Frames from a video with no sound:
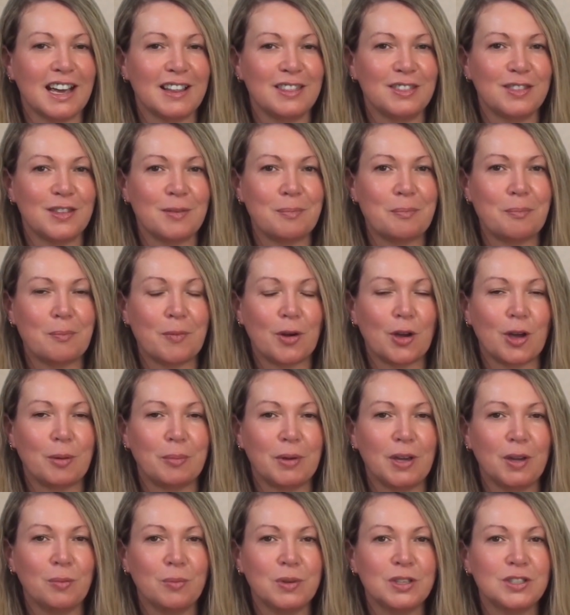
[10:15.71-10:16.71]
at the
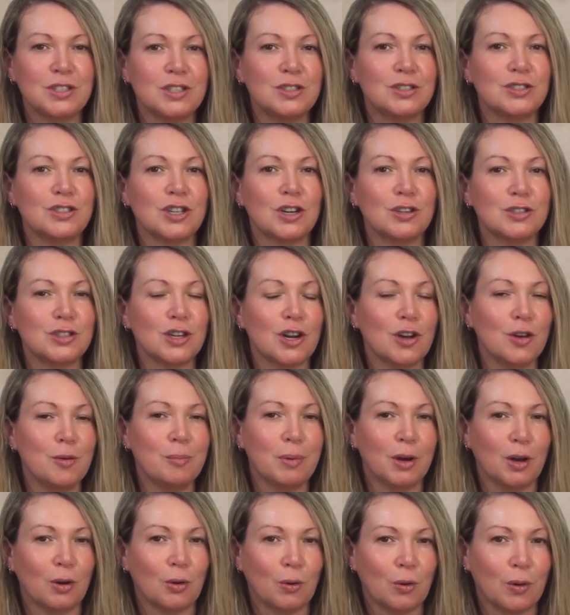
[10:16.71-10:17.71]
moment, which is
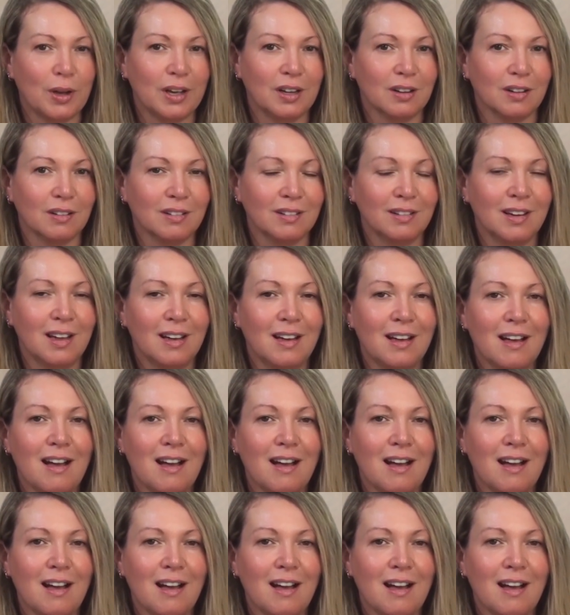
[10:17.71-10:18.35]
Jojoba Oil.